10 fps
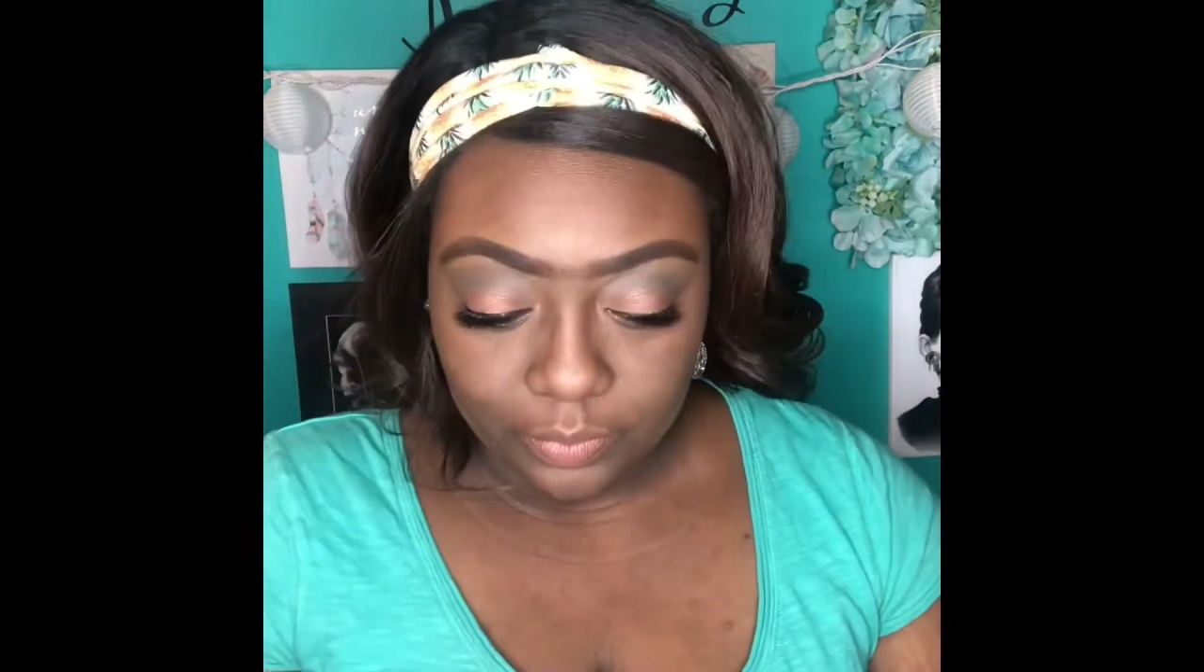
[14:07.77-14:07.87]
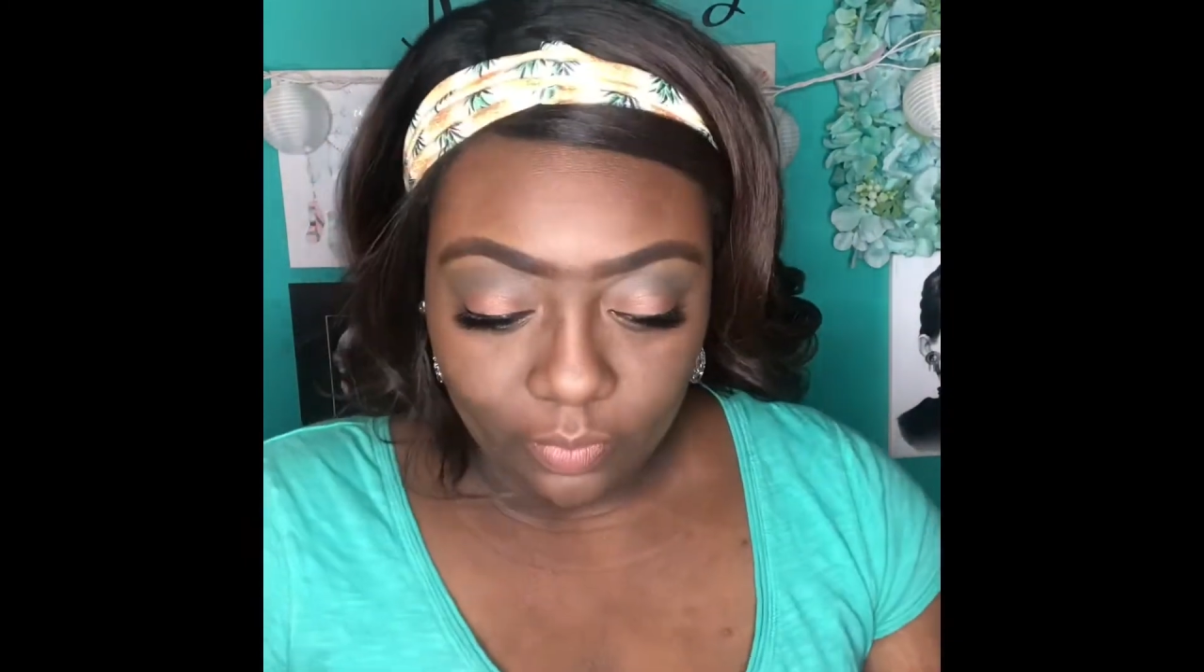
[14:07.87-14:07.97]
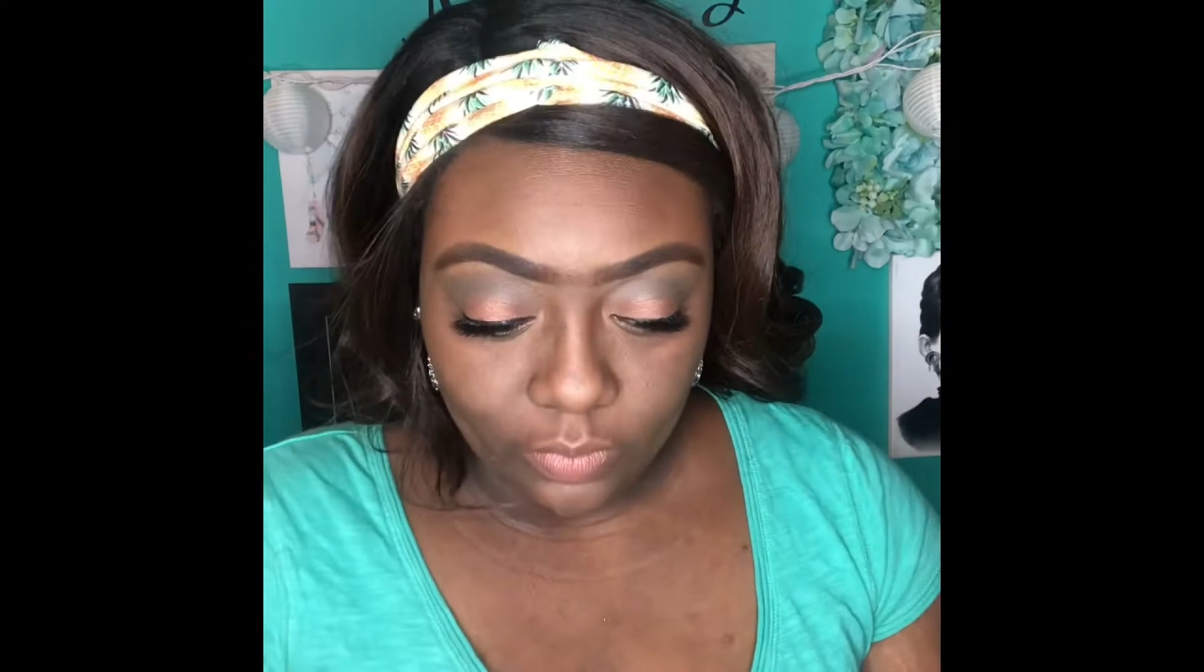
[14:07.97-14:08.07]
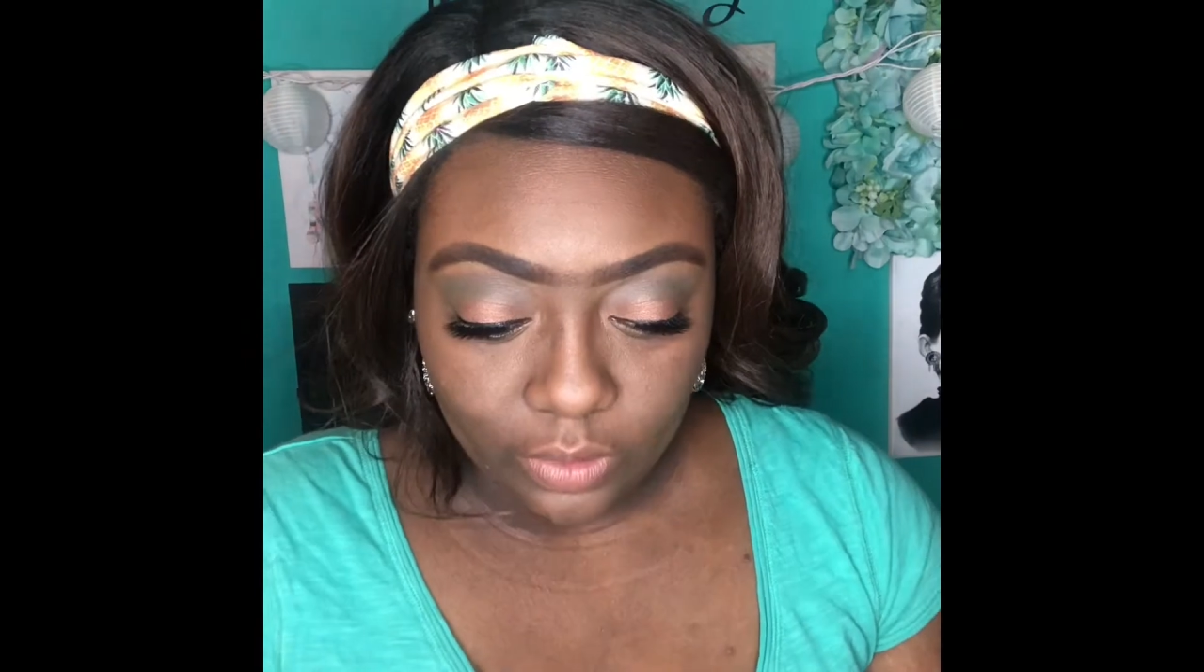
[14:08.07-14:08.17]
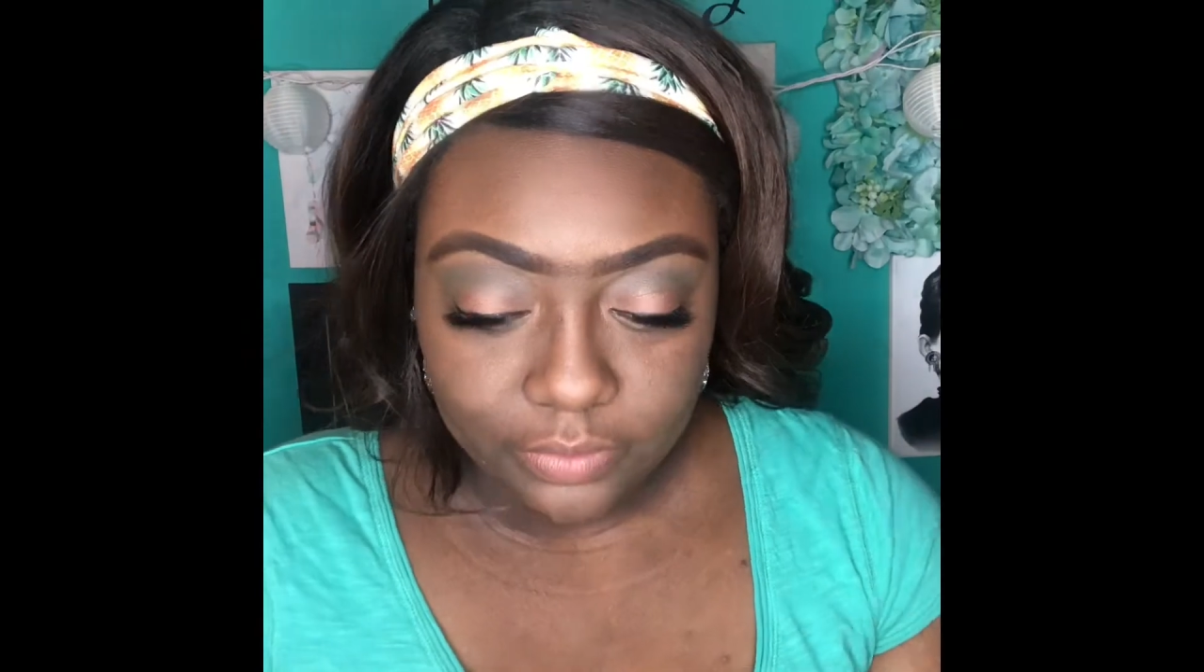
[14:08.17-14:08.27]

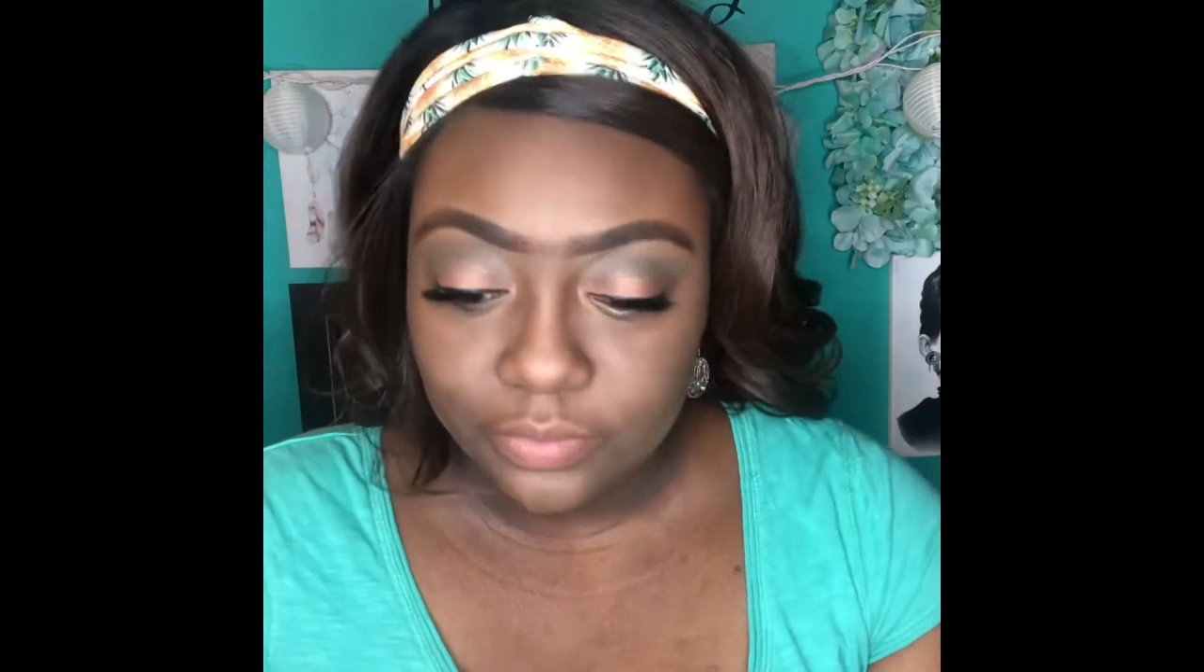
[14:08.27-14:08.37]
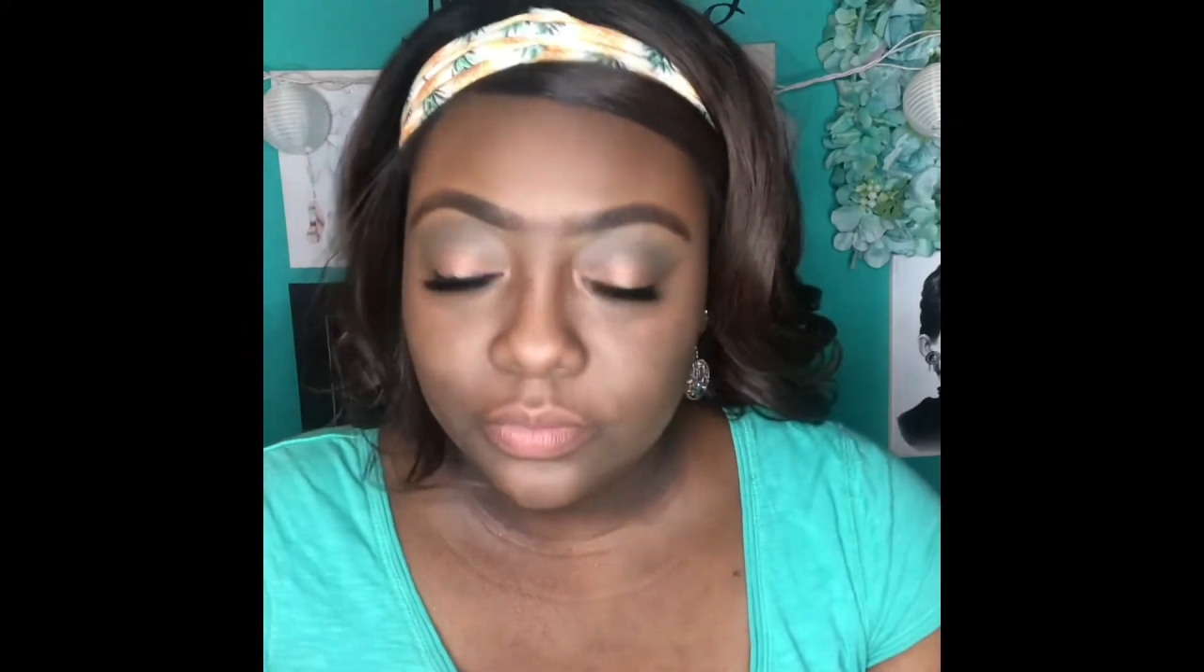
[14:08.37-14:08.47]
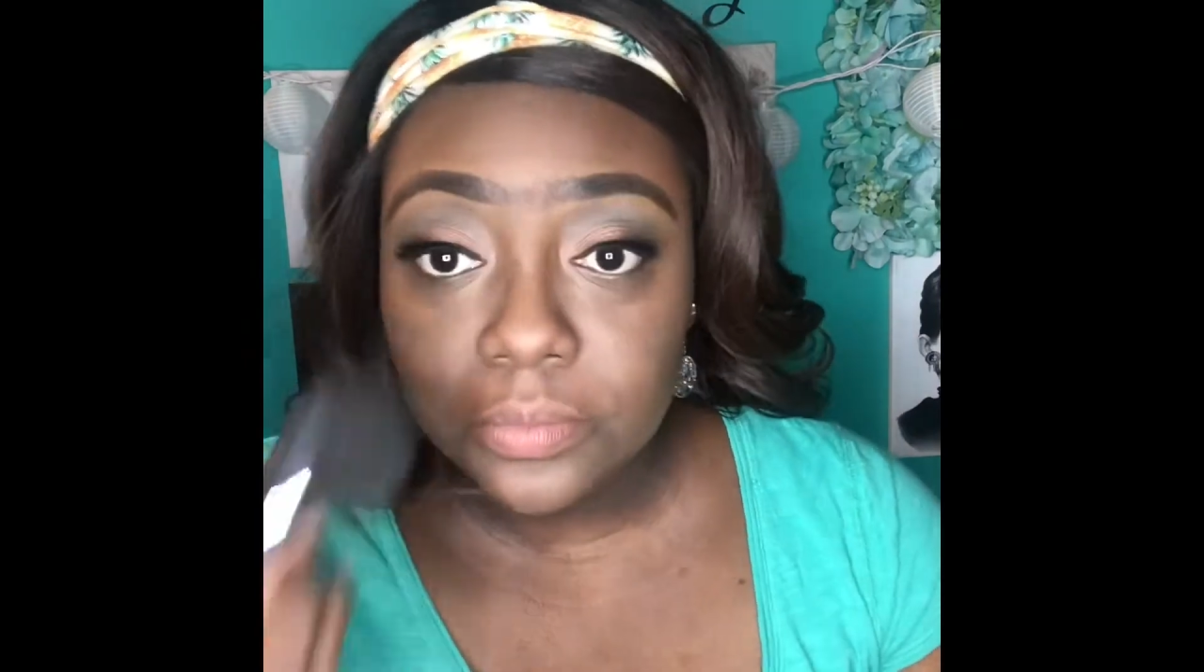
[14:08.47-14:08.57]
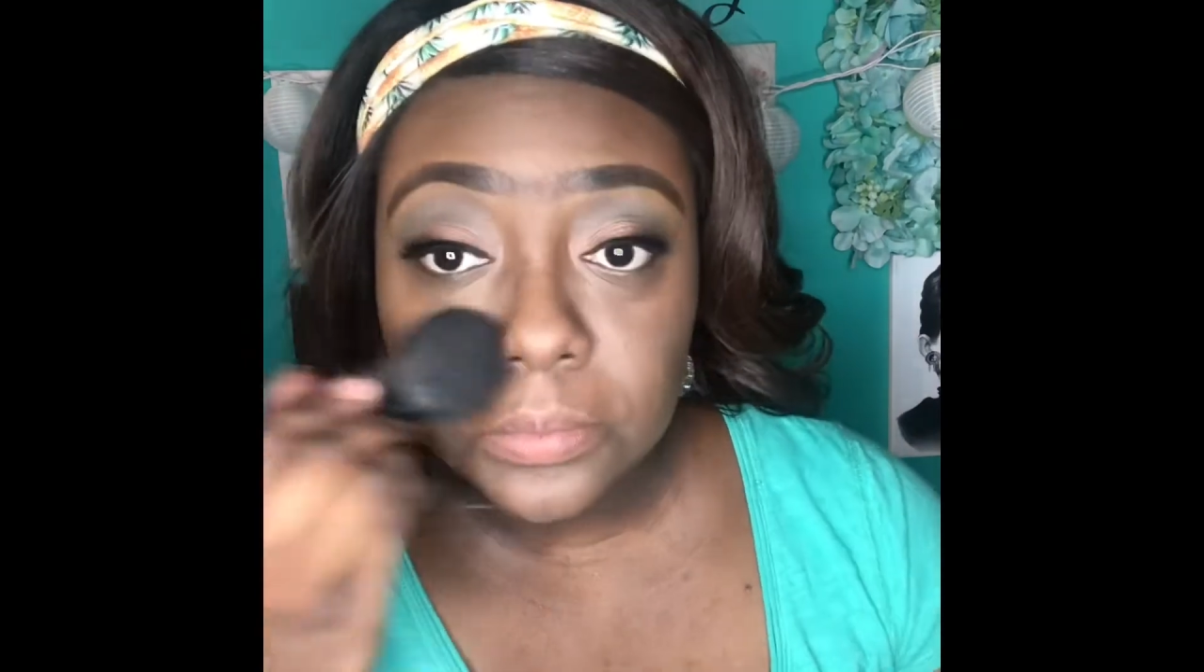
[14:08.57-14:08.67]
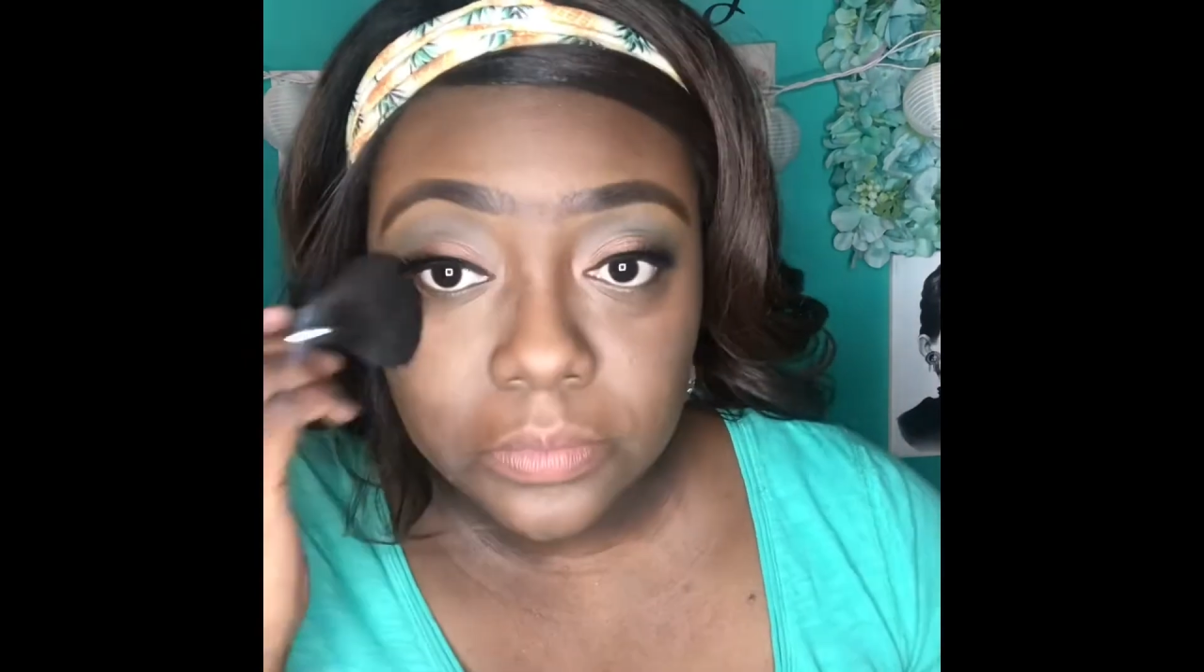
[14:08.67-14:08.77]
to absorb any